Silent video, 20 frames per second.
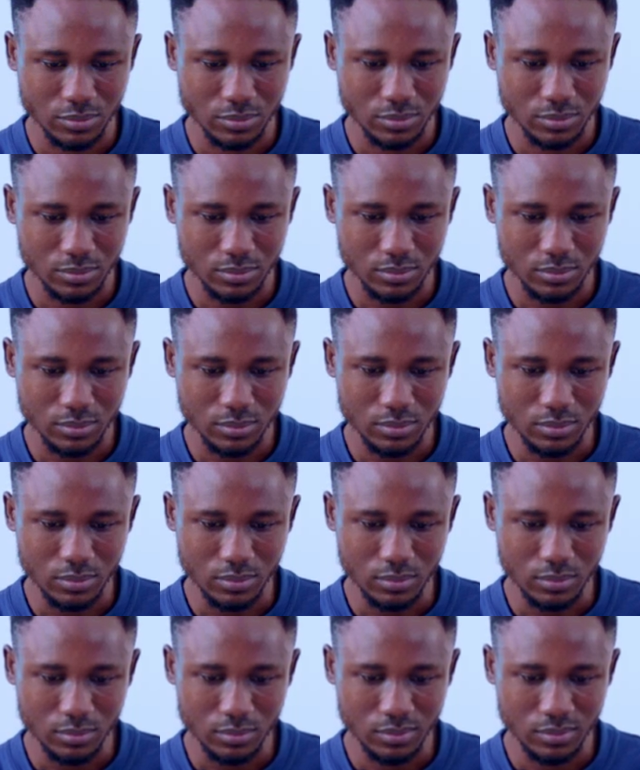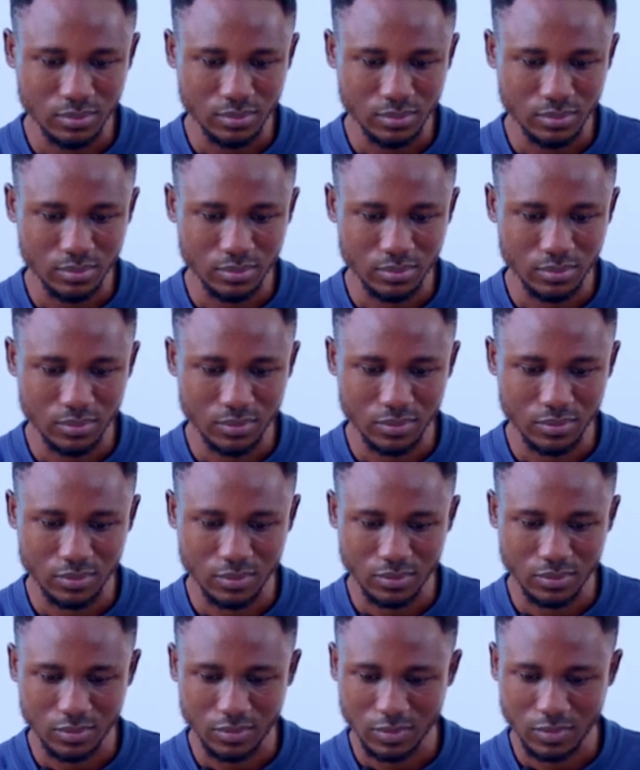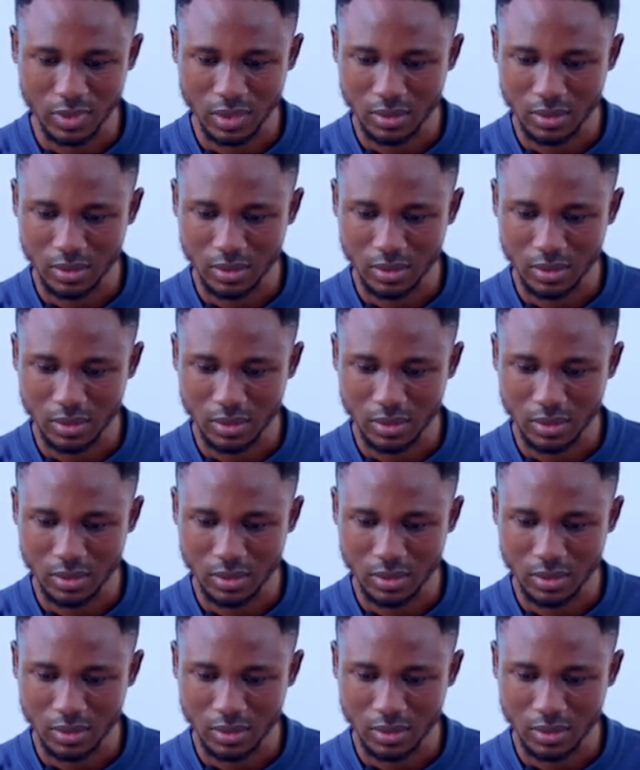Nothing is said.